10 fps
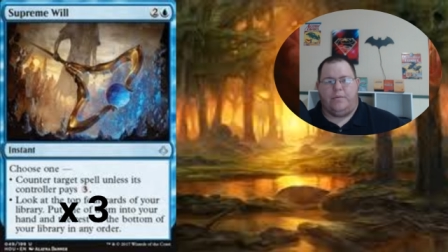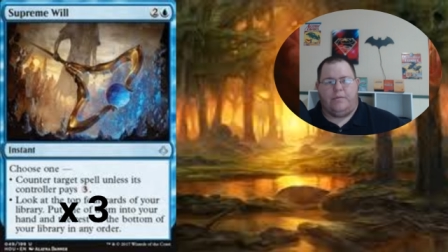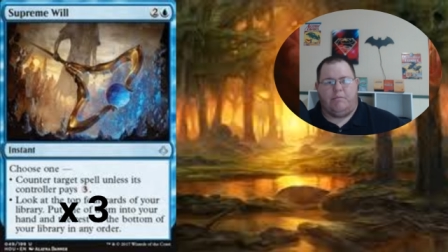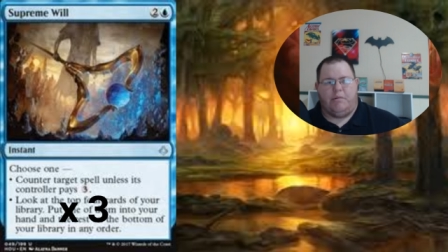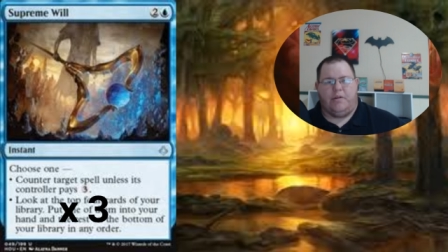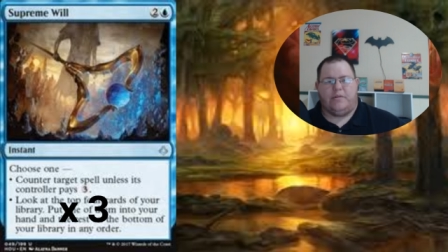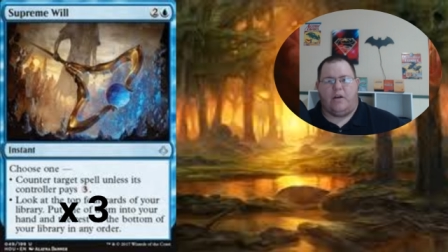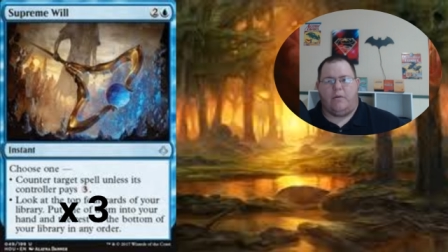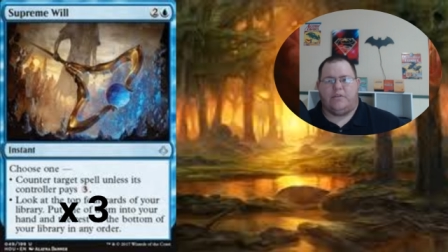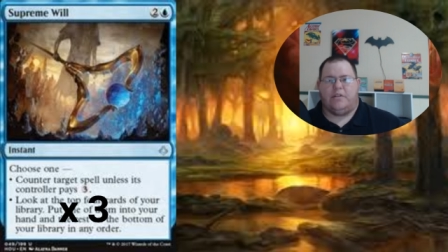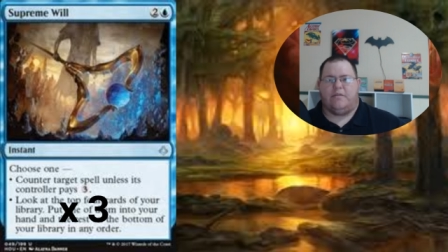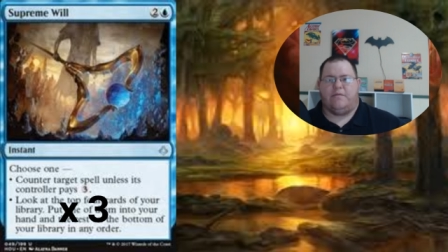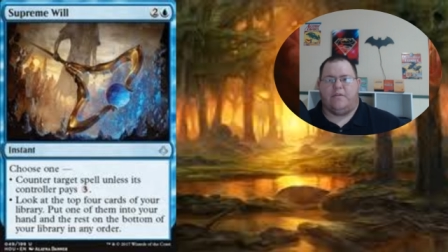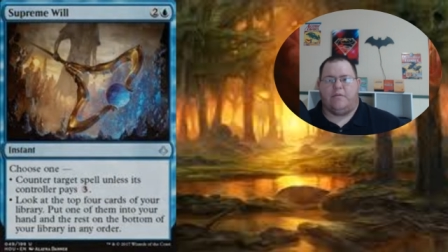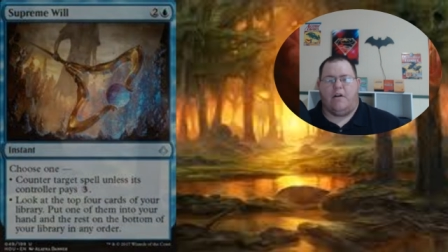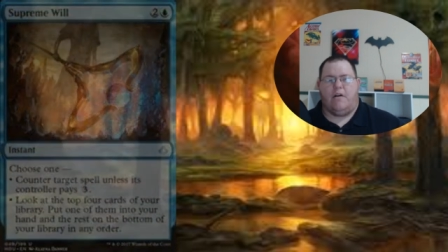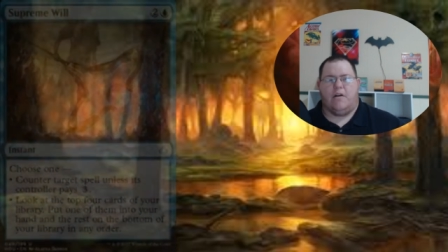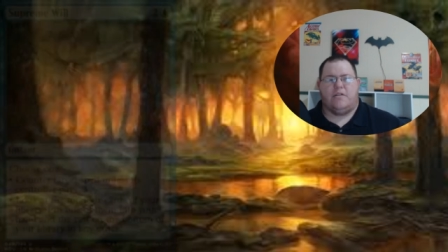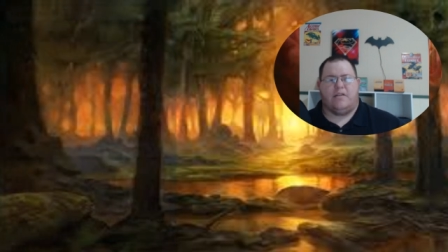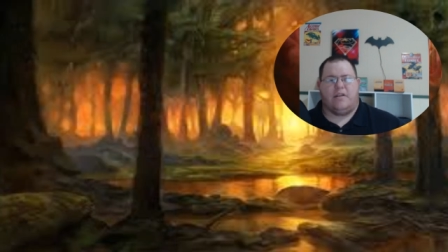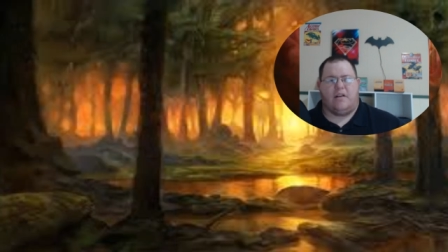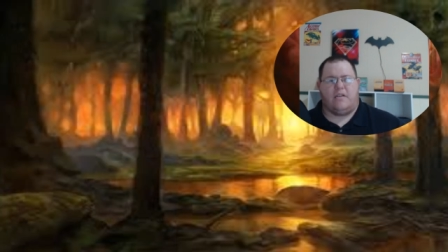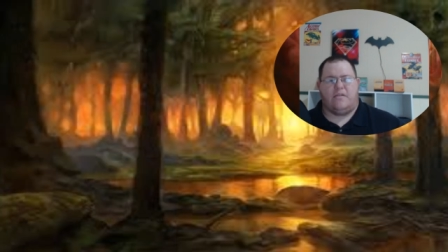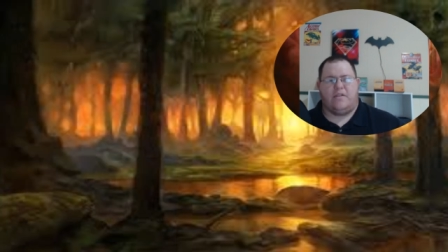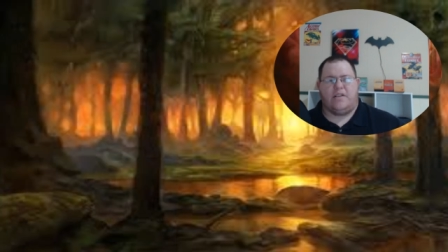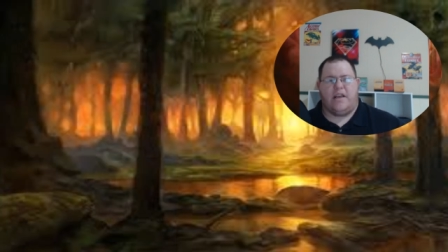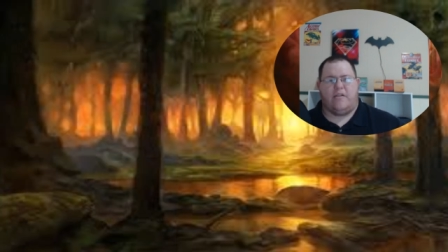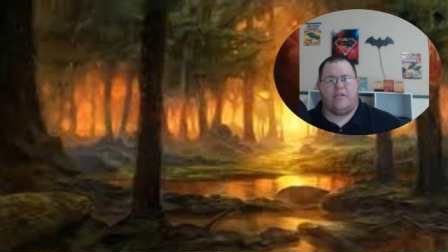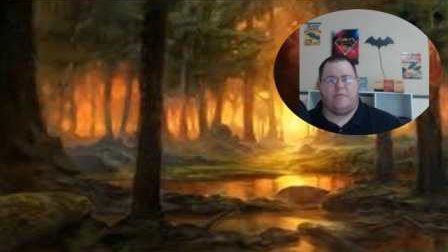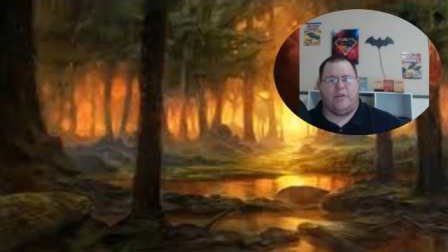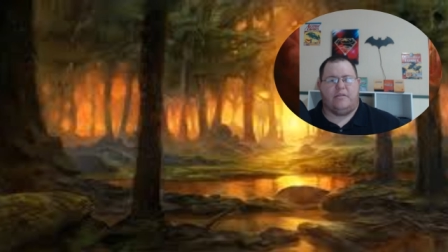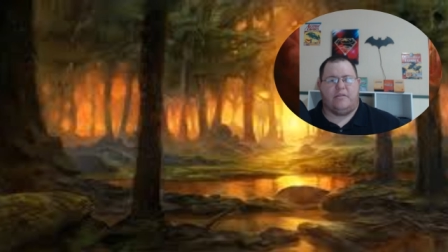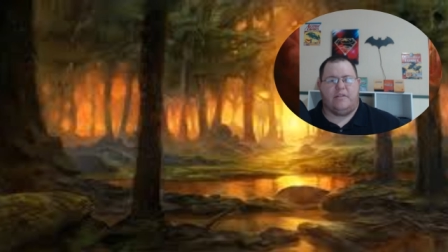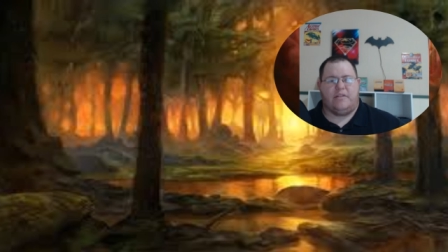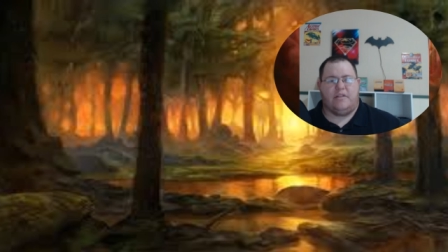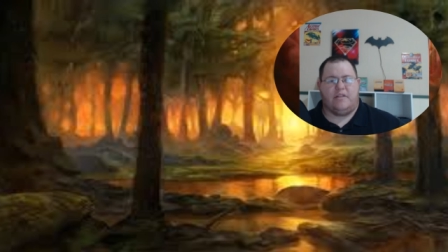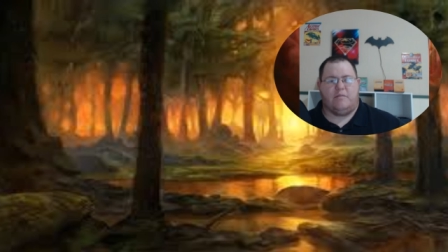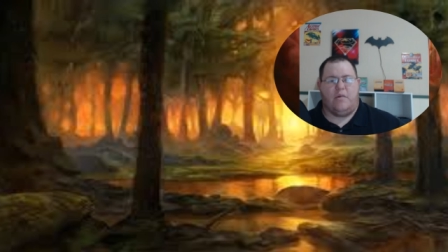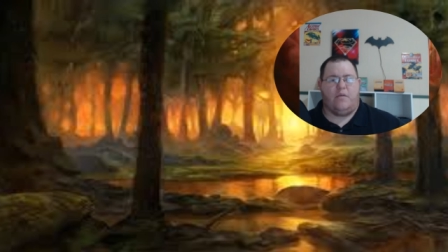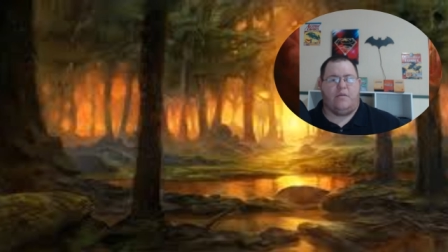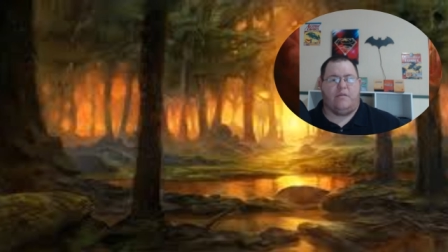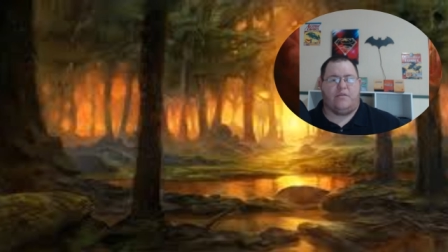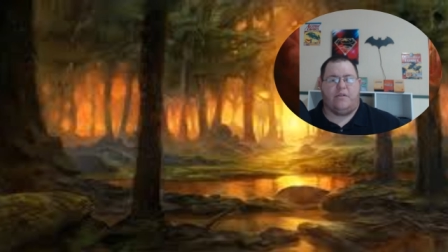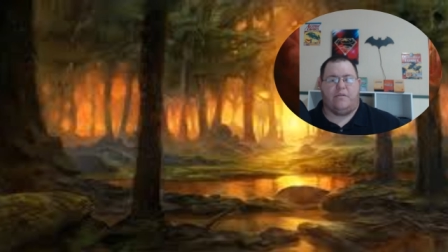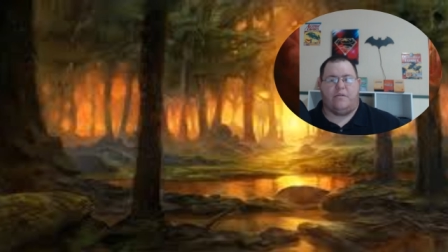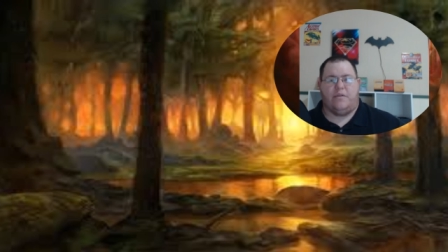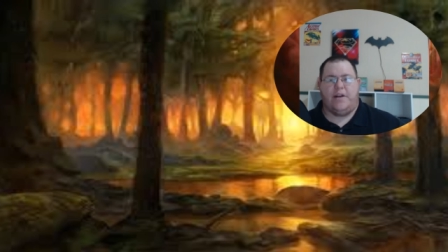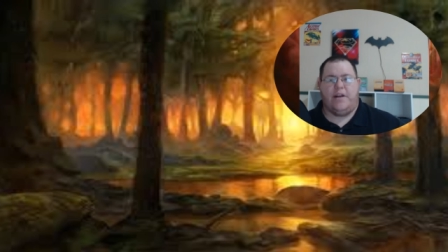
Blue is always looking for cards, and it also needs counter spells, and this does both on turn 3.